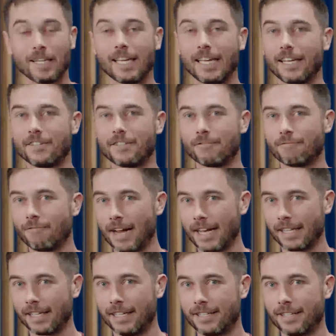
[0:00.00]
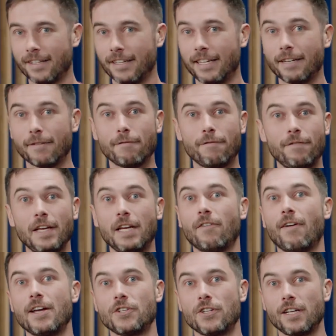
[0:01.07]
link directly to the
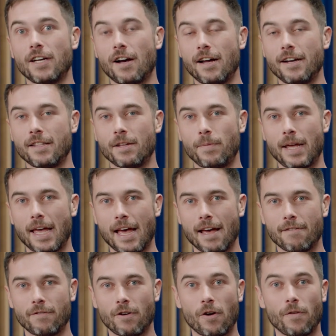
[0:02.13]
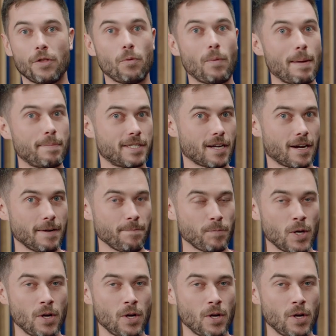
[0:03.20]
configuration guide that we have on the website,